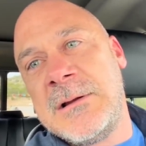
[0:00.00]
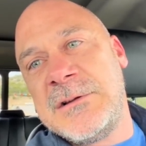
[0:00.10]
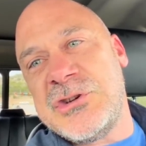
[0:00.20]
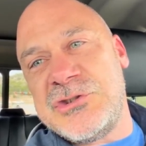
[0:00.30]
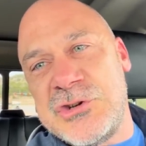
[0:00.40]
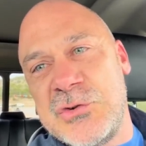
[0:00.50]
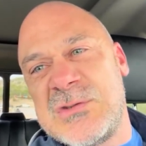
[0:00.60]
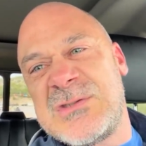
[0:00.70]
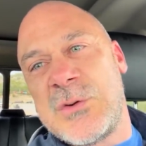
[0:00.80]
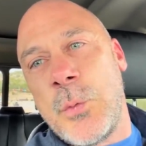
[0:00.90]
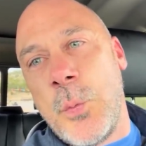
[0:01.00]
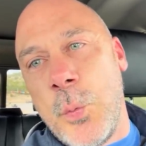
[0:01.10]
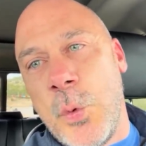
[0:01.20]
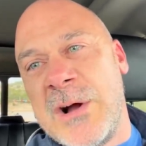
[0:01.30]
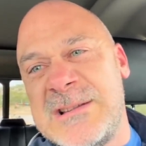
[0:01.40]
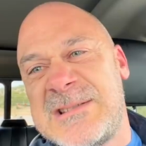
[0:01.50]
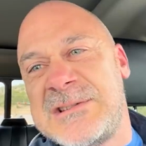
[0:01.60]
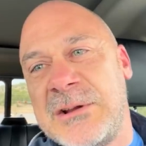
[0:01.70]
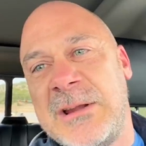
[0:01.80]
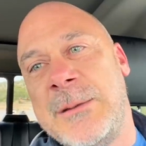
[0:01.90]
to choose one
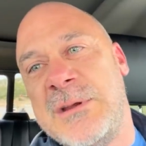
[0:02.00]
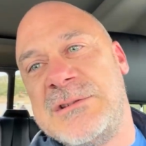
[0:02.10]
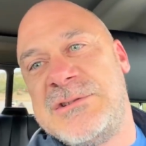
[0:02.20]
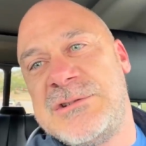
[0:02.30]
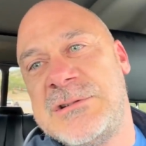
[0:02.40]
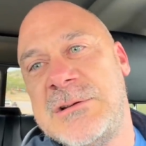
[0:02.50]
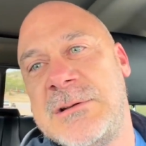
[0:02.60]
still image